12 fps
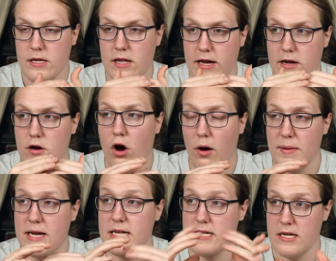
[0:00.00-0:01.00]
like
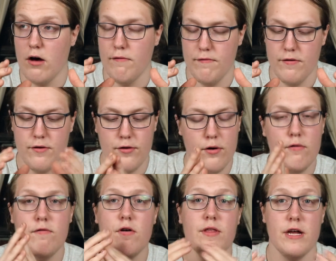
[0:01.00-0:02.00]
comic itself. So
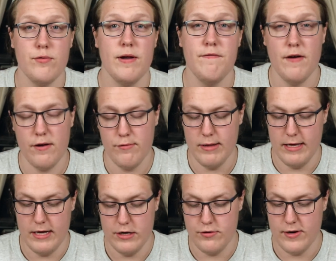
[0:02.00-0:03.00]
overall, that's what I found
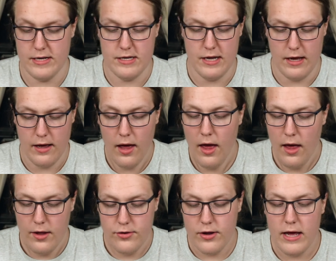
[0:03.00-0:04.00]
really interesting.
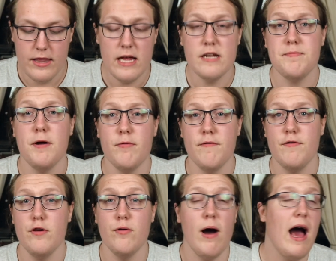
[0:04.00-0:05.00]
So yeah, that's my
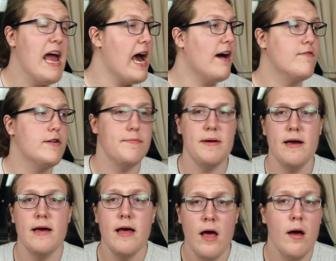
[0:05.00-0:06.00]
review. I have to
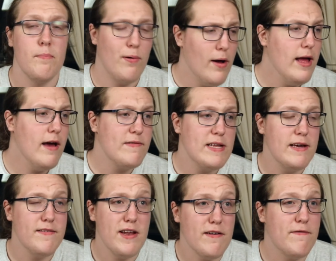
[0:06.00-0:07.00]
admit, probably have to
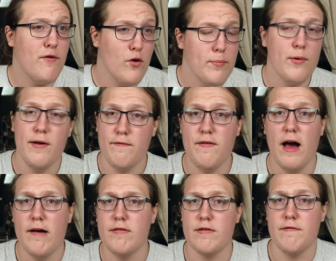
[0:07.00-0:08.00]
give it a 4.5
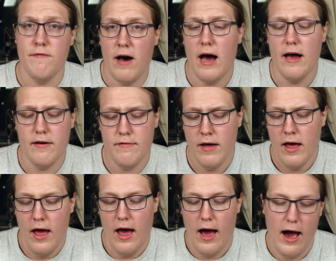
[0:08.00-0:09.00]
out of
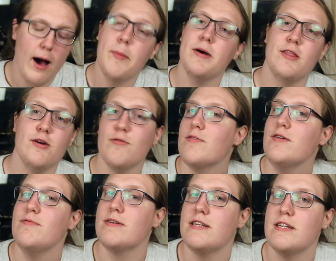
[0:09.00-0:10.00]
5. The only
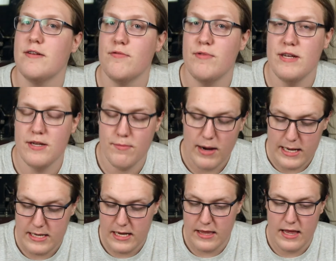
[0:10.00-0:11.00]
reason why I
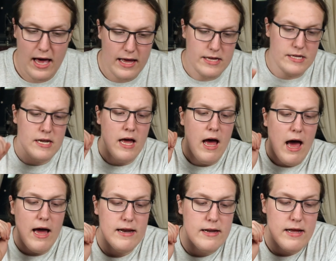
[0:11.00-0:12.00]
said that is
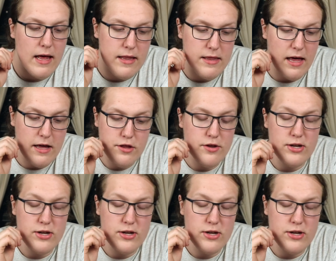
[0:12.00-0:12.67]
I